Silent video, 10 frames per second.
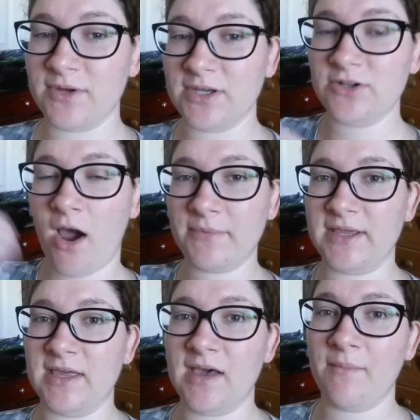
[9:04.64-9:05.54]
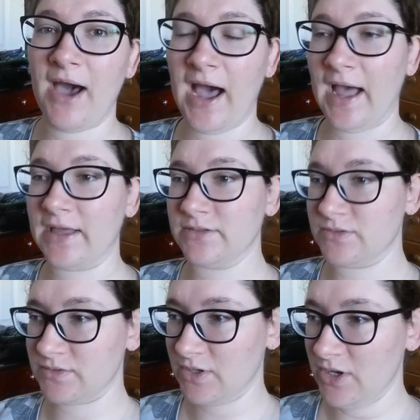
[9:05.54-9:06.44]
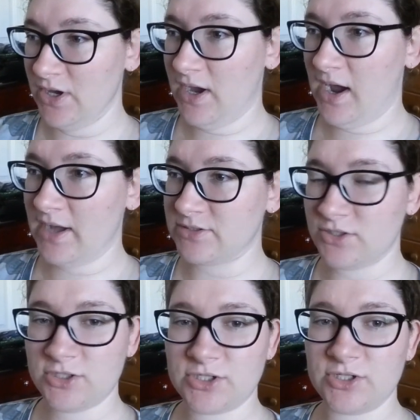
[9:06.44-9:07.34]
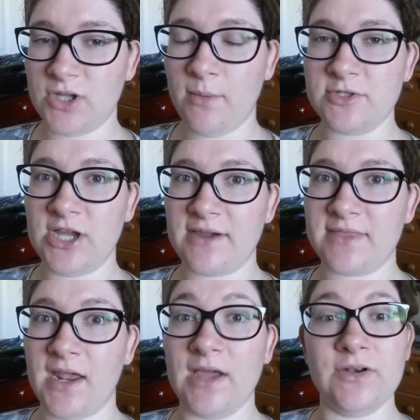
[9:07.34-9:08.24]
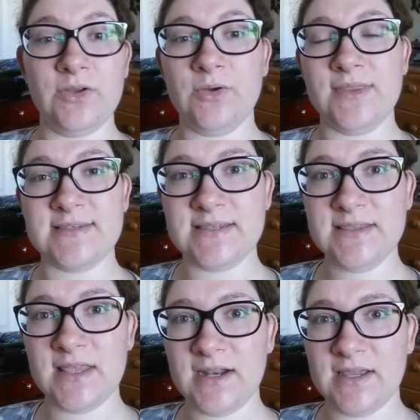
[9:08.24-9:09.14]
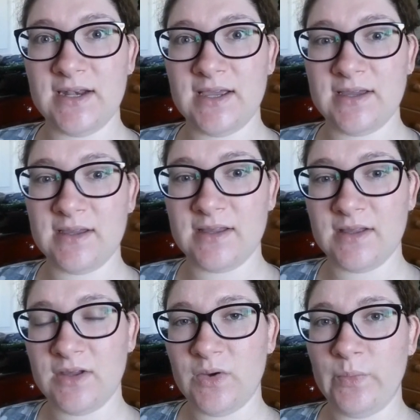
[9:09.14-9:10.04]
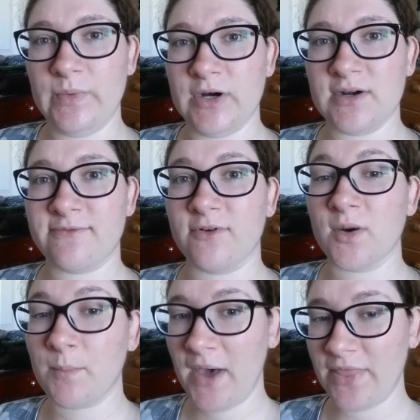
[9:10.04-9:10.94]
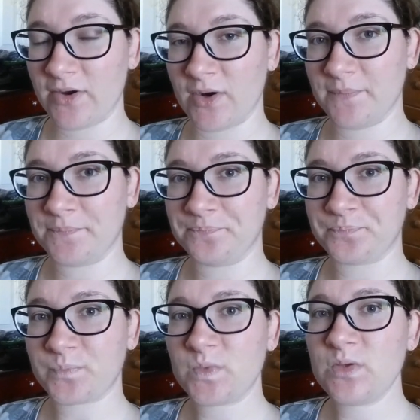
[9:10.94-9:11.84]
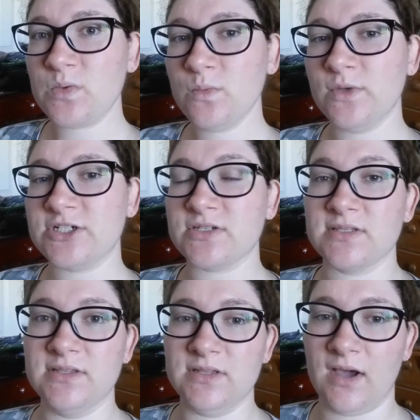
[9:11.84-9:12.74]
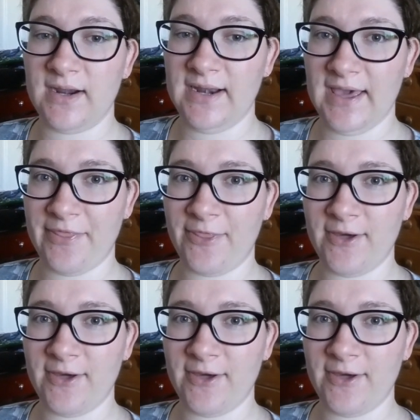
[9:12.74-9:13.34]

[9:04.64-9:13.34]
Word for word: readopting him, I searched to double check that I knew the Sindarin word for mother, which is Naneth.